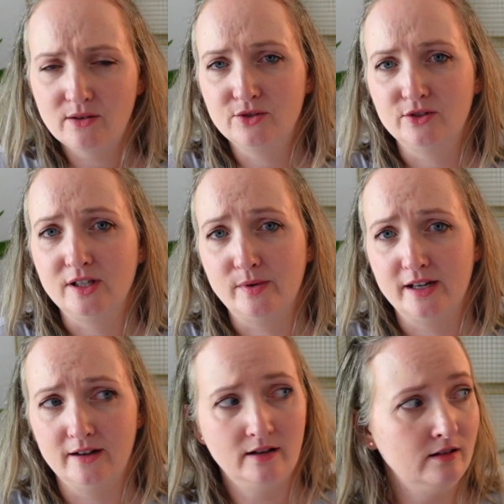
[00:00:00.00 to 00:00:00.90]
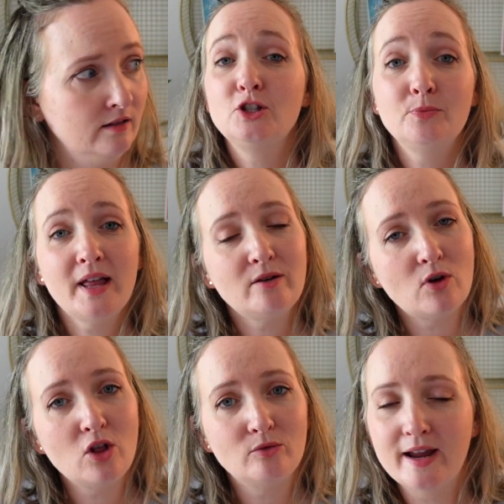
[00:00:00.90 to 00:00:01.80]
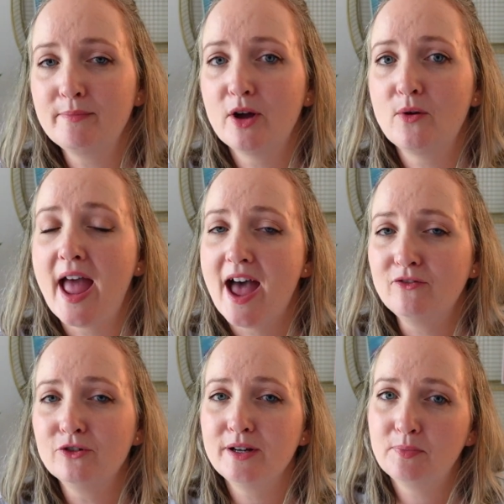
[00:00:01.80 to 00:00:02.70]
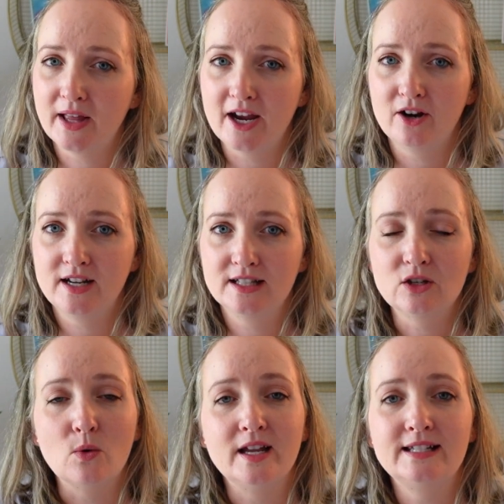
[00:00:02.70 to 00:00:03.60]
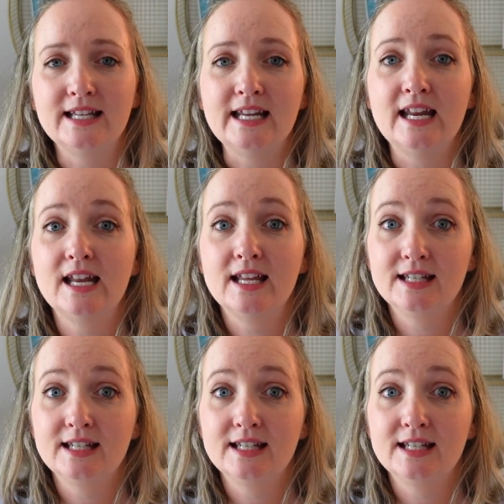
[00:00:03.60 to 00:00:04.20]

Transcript: That was really weird. To play Roll a Rainbow, every player is going to need